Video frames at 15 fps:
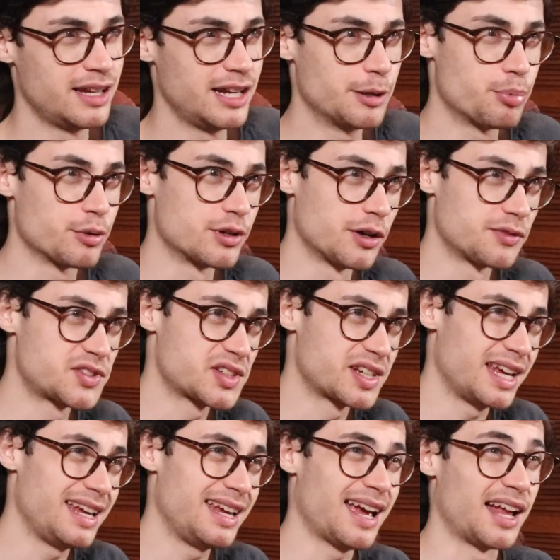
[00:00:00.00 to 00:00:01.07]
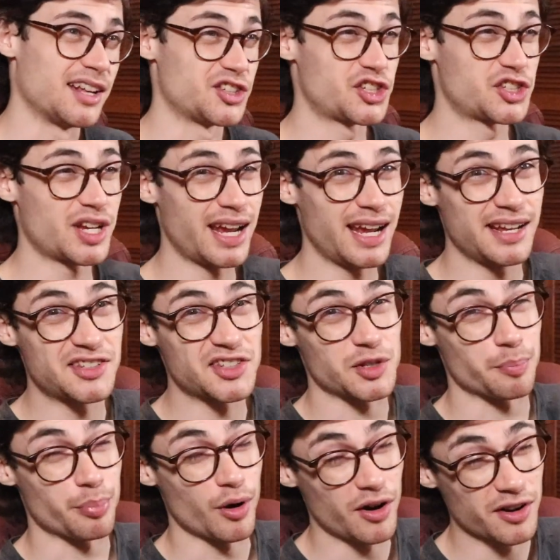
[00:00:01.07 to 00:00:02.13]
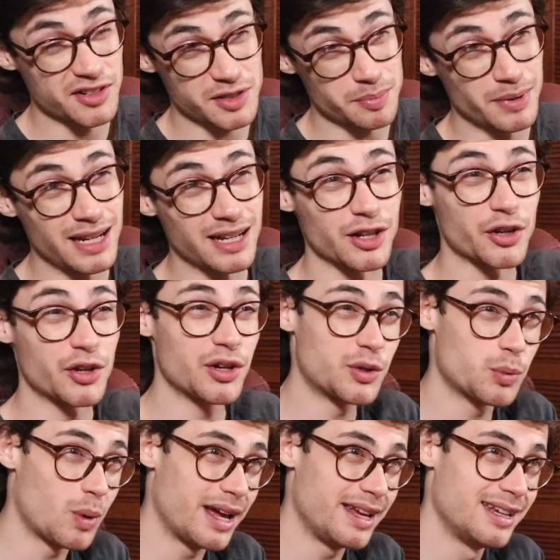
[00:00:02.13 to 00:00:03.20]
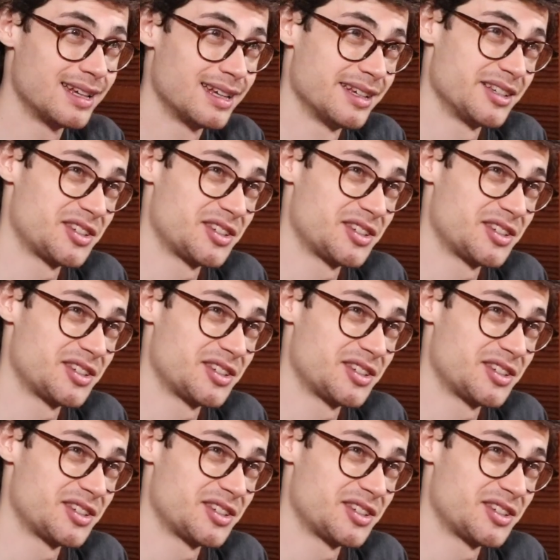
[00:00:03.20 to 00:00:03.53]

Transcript: Ibranovsky and Shade surprised me in a good way.